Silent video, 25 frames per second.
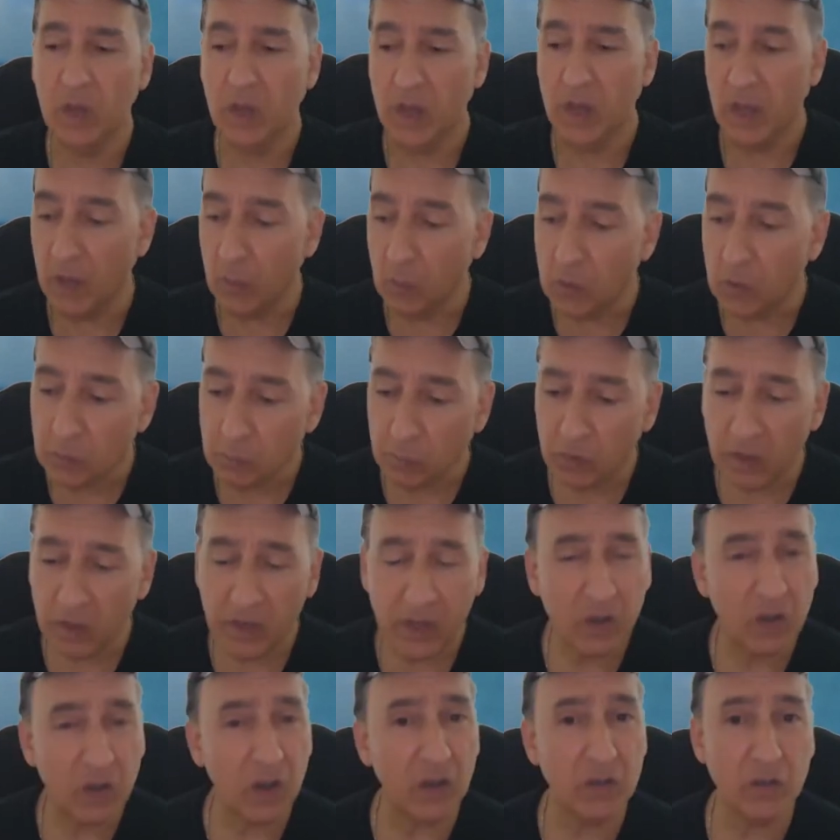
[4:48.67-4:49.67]
It was pretty
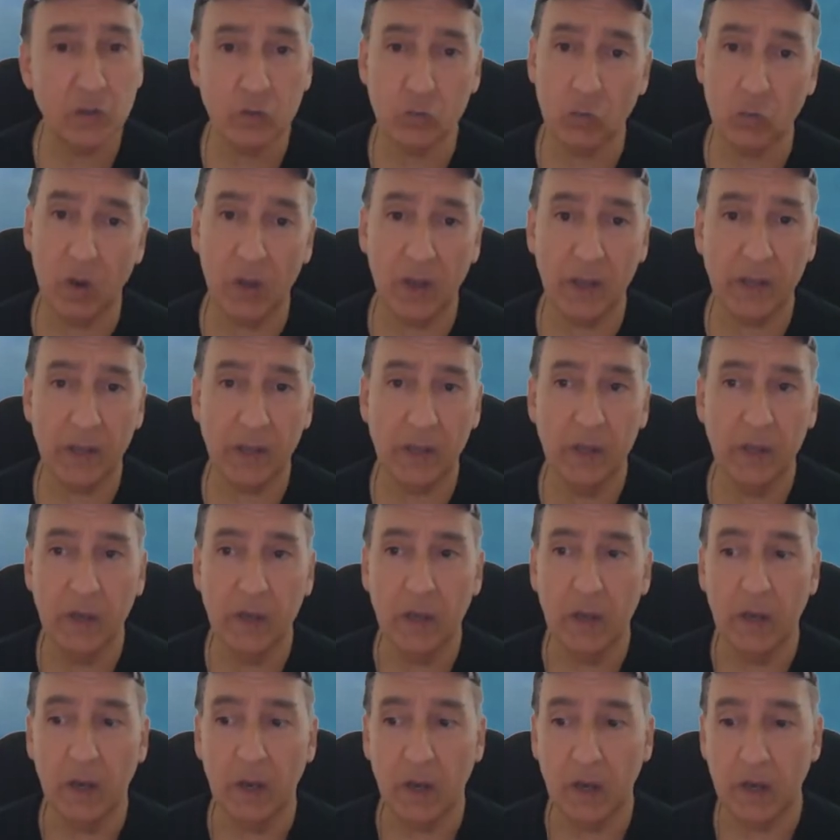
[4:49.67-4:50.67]
cut and dry,
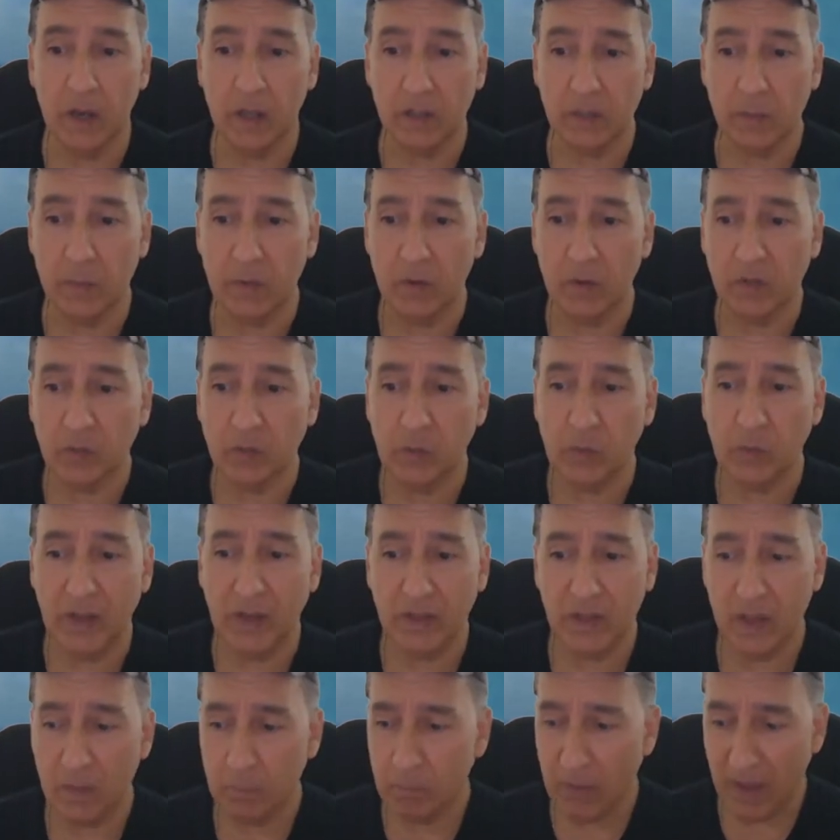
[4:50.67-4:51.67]
to be honest with you. I
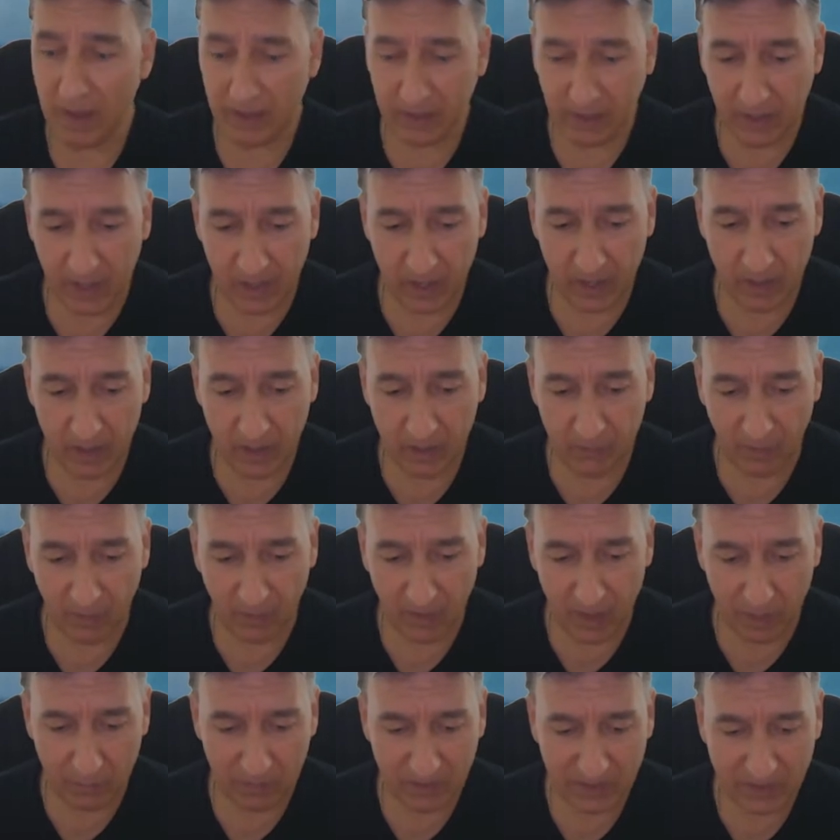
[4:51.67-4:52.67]
think back then, if I'm
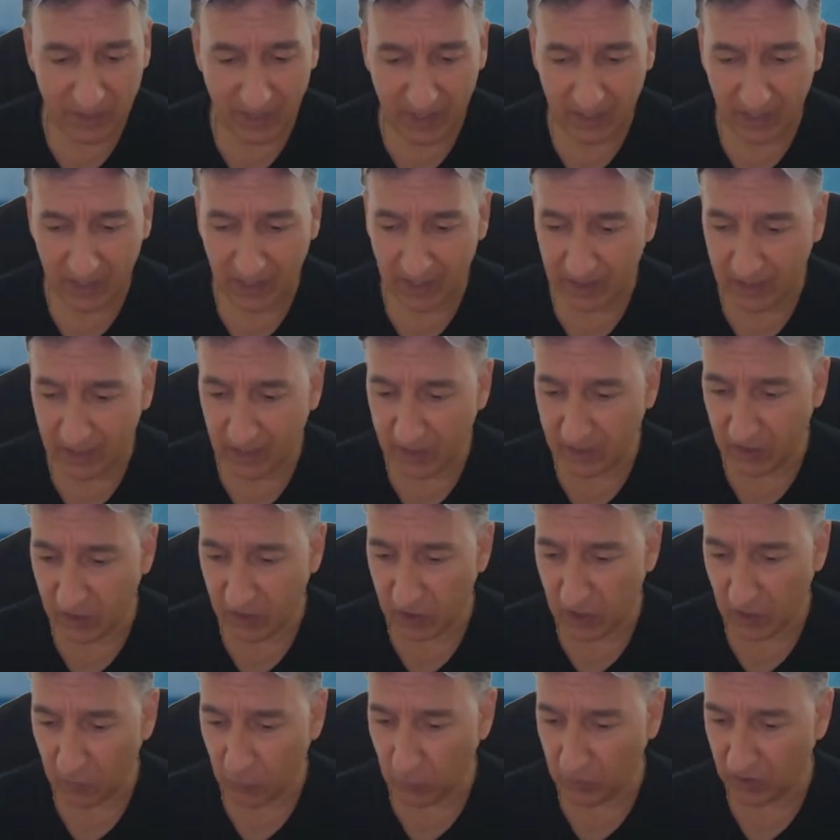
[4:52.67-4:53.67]
not mistaken, I think the
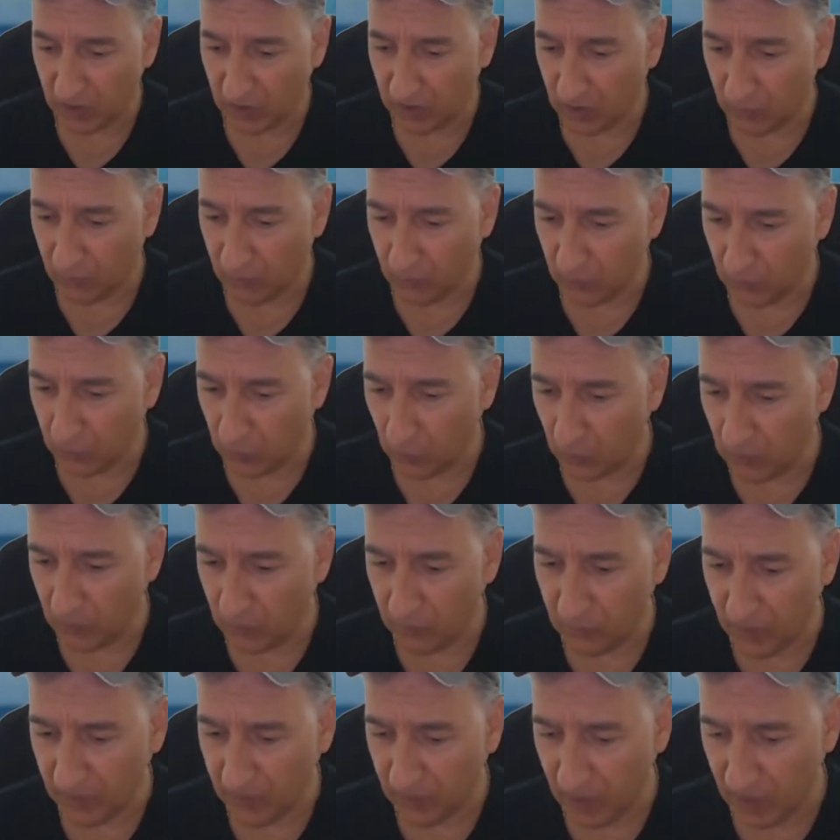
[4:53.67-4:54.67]
check was for
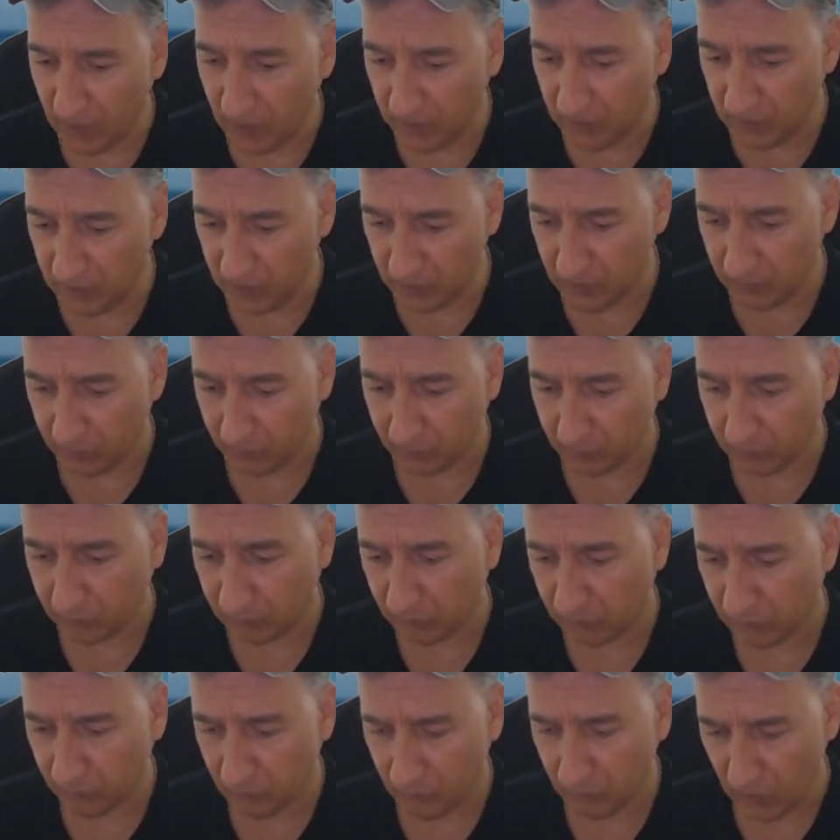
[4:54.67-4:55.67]
$35.
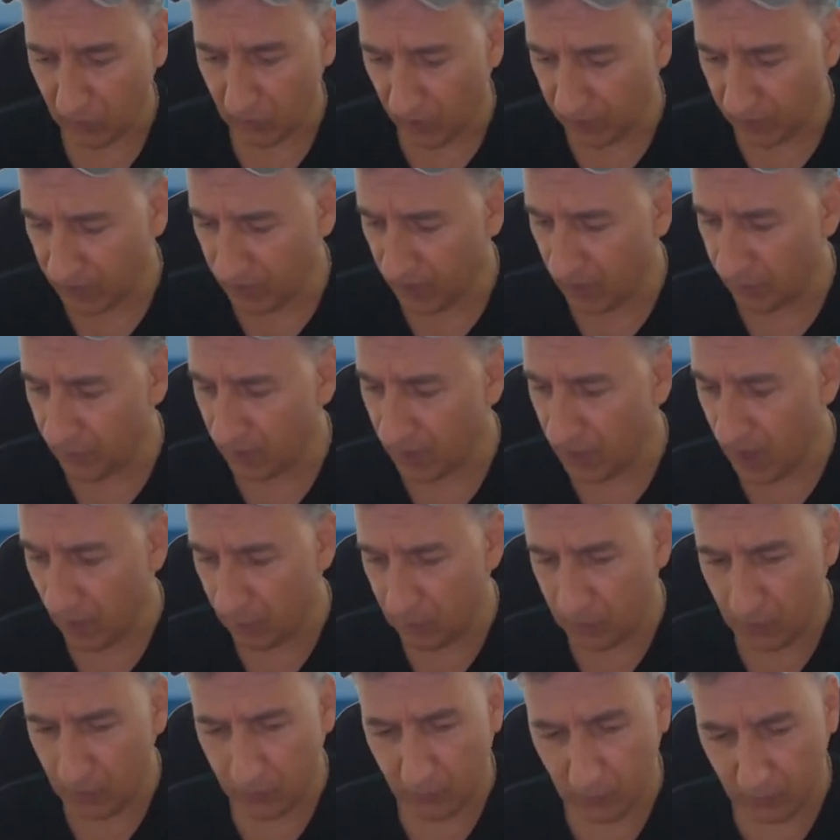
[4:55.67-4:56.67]
I think I have a
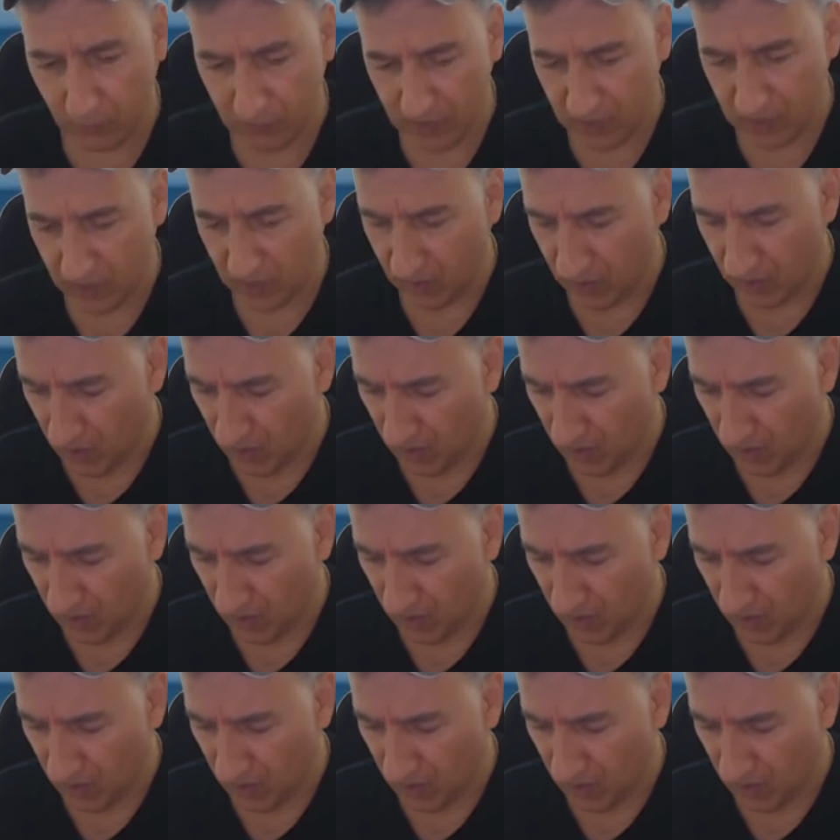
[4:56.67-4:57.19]
copy of it over here.